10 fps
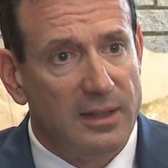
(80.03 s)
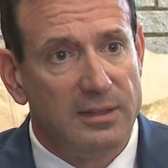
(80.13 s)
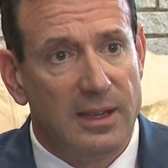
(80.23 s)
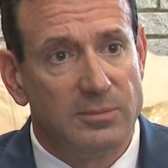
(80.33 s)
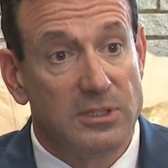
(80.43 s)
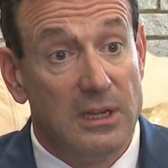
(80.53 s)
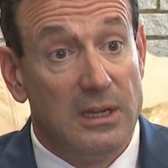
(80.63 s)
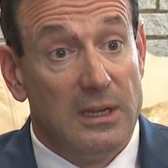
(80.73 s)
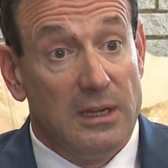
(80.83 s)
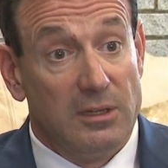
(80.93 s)
of times
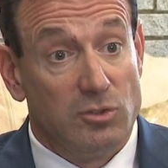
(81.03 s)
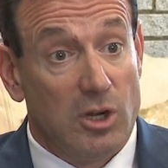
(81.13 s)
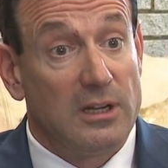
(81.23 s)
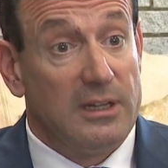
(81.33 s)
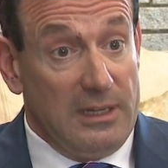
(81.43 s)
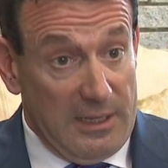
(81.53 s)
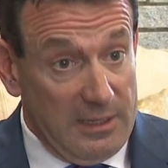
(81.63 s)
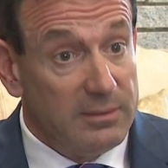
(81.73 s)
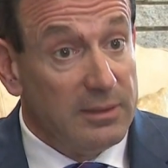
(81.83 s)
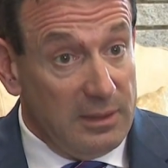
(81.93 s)
drug dealing
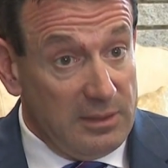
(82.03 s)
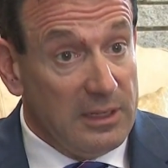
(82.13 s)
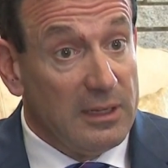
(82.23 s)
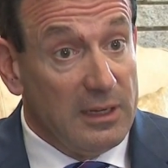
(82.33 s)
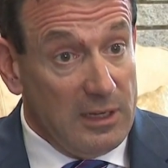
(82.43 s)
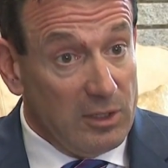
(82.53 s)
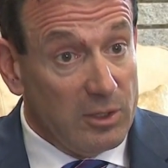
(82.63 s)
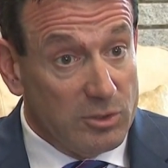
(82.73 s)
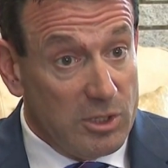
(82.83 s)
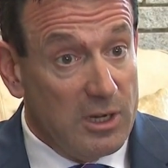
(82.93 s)
dealing in
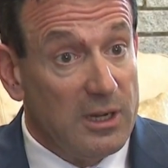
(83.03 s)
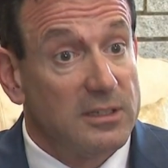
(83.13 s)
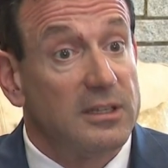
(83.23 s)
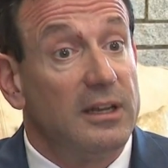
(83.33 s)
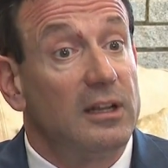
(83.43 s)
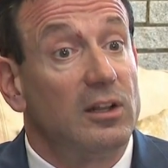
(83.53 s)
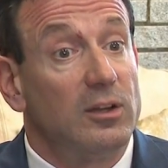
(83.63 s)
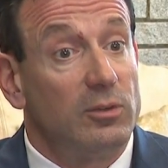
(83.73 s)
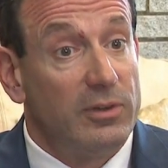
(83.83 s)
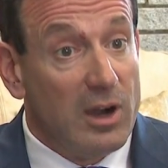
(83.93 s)
illegal drugs and
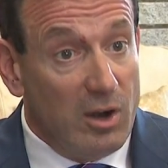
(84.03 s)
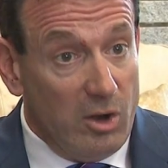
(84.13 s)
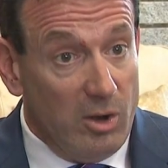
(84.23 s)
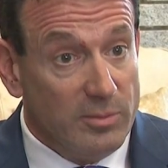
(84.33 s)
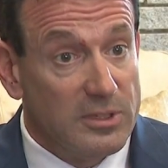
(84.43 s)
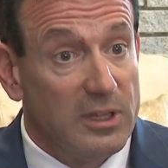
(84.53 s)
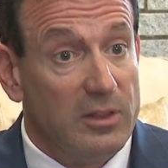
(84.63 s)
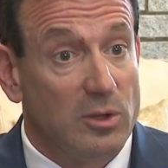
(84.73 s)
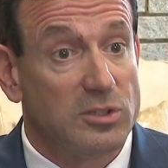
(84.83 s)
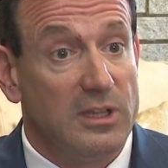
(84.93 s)
illegal firearms,
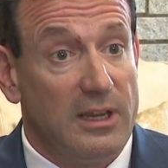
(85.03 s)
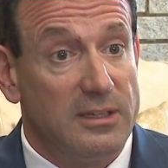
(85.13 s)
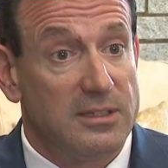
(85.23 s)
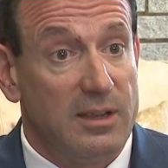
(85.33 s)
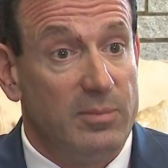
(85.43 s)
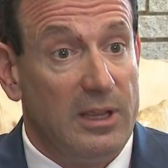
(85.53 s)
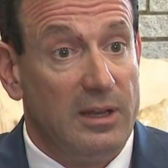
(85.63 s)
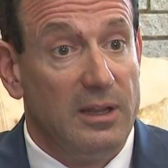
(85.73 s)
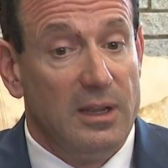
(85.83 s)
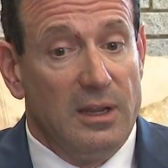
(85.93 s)
those things have
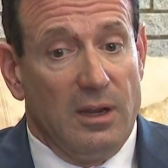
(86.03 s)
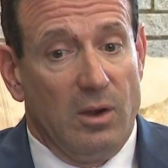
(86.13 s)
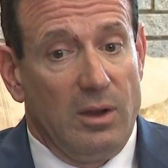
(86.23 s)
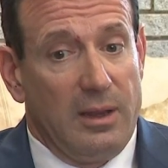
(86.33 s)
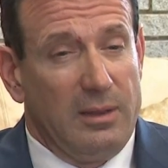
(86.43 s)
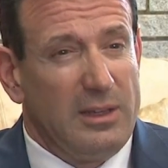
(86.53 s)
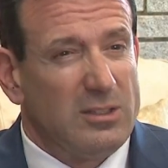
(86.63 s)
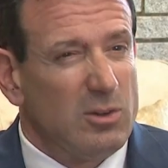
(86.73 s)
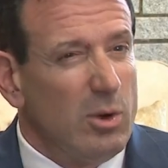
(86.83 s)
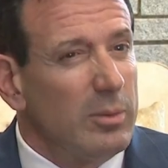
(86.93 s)
been, these
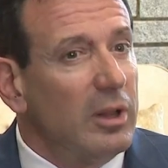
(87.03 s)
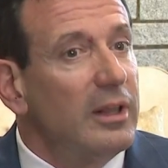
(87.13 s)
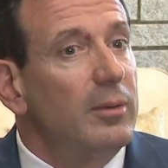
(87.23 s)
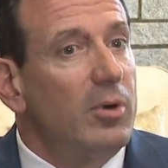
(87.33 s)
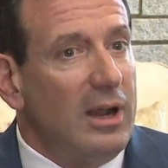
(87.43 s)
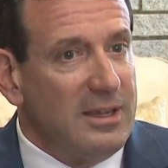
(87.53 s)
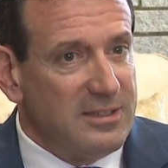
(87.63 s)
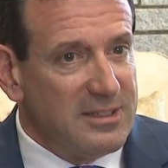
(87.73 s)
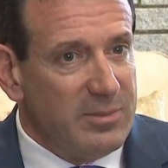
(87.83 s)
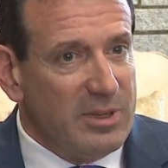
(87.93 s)
criminal
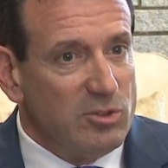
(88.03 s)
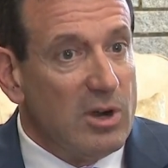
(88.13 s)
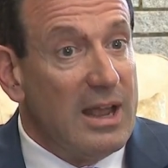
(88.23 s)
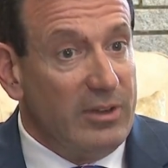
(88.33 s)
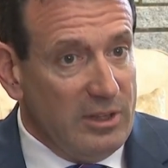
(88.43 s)
enterprises have been driving